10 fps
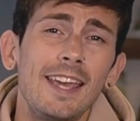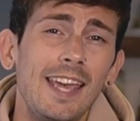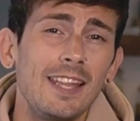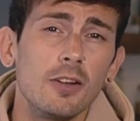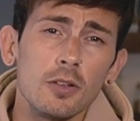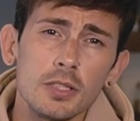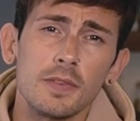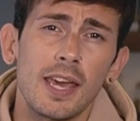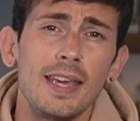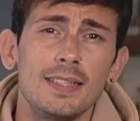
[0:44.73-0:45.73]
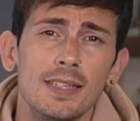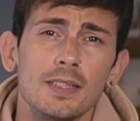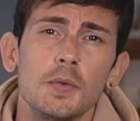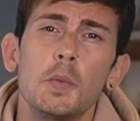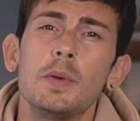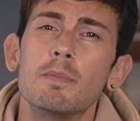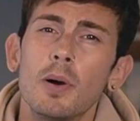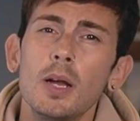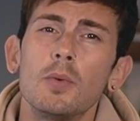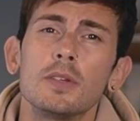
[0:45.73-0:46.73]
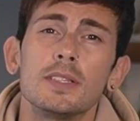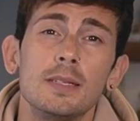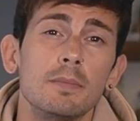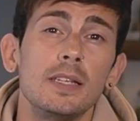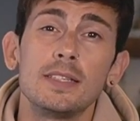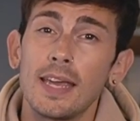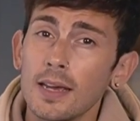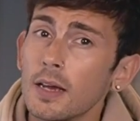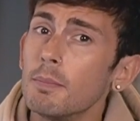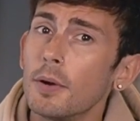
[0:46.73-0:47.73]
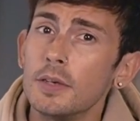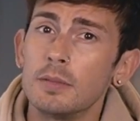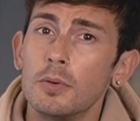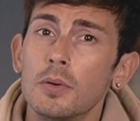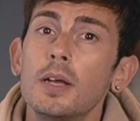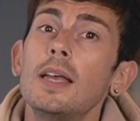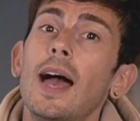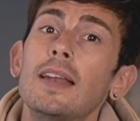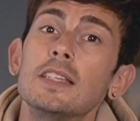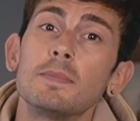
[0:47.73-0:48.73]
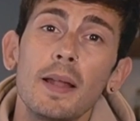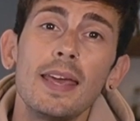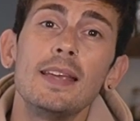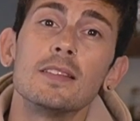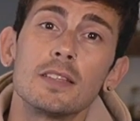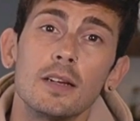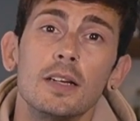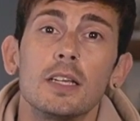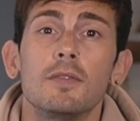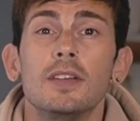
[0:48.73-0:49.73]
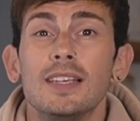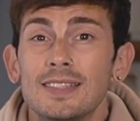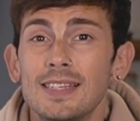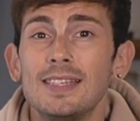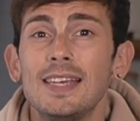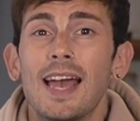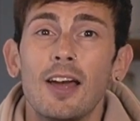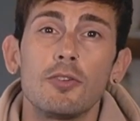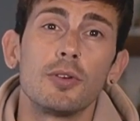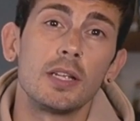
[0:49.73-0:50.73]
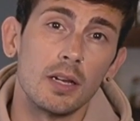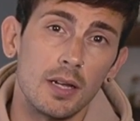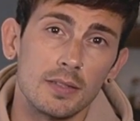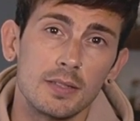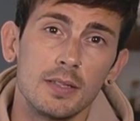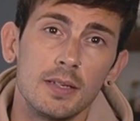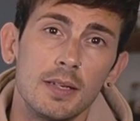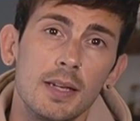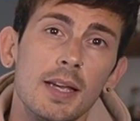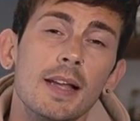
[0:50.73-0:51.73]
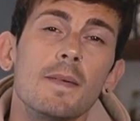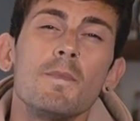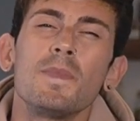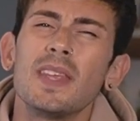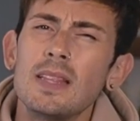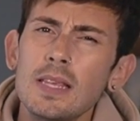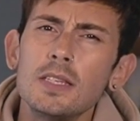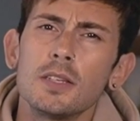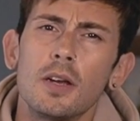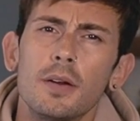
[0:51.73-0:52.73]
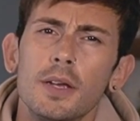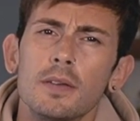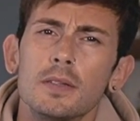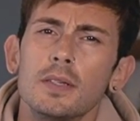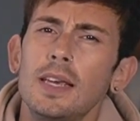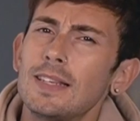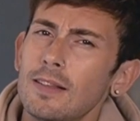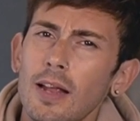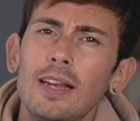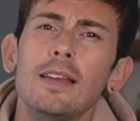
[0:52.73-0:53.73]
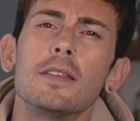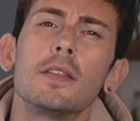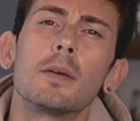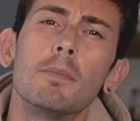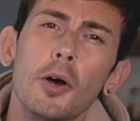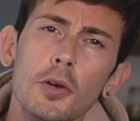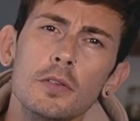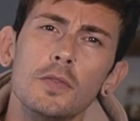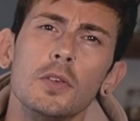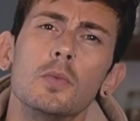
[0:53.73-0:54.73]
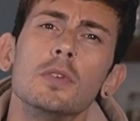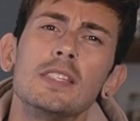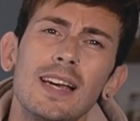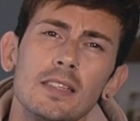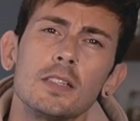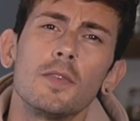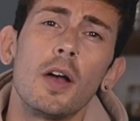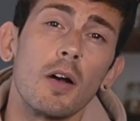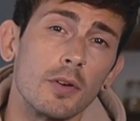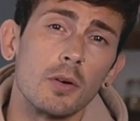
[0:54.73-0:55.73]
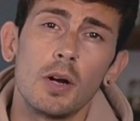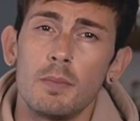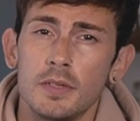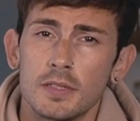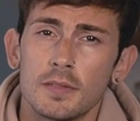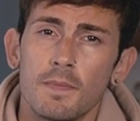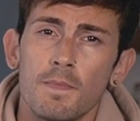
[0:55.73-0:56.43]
In a lot of cases, we might want to simply take a composable and display it inside of an existing Android class. In these scenarios, it's likely that the ComposeView will satisfy our requirements.